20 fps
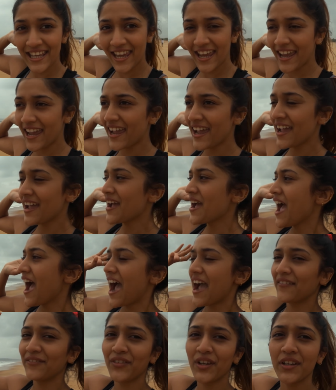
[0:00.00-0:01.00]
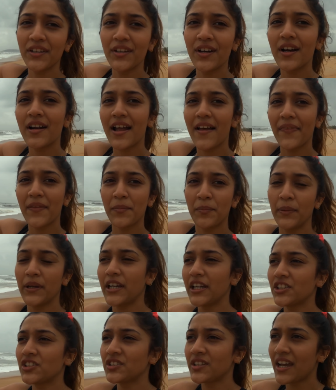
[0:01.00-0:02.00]
day and we're here at the
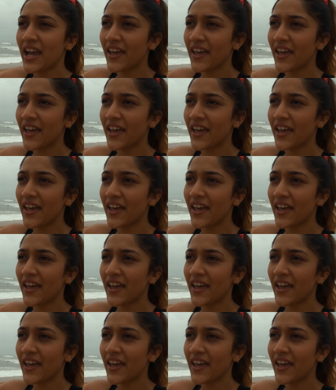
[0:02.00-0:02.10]
beach,